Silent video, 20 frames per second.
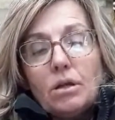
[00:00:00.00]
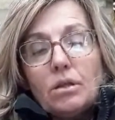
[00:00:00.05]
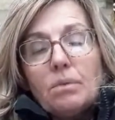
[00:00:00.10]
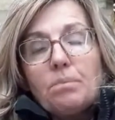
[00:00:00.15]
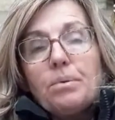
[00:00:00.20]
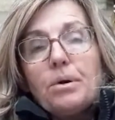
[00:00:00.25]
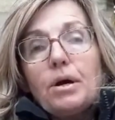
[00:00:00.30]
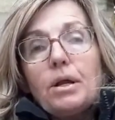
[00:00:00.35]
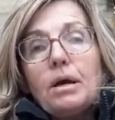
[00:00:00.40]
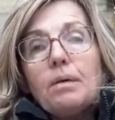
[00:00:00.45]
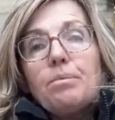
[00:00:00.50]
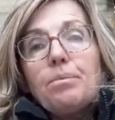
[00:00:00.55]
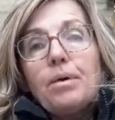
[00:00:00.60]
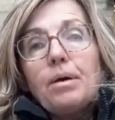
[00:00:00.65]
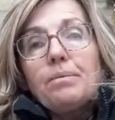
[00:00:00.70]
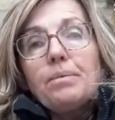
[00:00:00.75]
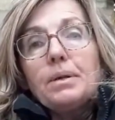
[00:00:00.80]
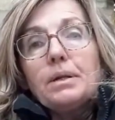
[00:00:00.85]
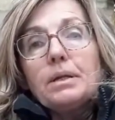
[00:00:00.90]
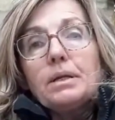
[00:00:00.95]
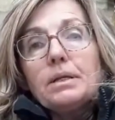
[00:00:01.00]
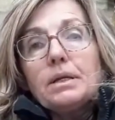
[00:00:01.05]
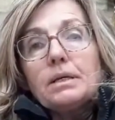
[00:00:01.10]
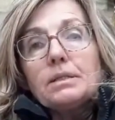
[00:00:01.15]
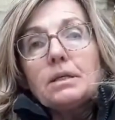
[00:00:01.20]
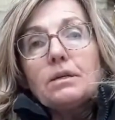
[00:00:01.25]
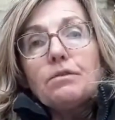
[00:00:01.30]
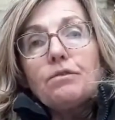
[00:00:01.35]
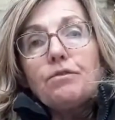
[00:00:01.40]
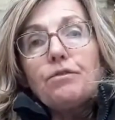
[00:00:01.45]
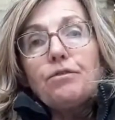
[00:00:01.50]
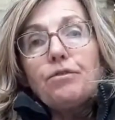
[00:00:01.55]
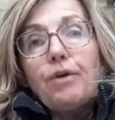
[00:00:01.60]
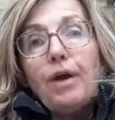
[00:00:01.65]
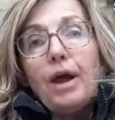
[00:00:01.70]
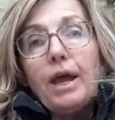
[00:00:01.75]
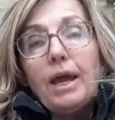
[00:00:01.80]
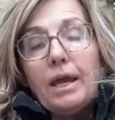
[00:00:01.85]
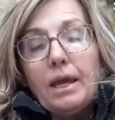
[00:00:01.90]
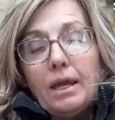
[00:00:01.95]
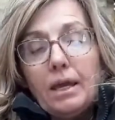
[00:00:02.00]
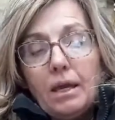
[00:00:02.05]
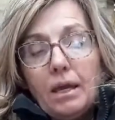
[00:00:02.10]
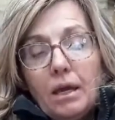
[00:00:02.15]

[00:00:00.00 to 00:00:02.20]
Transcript: the burlap ribbon doesn't fray.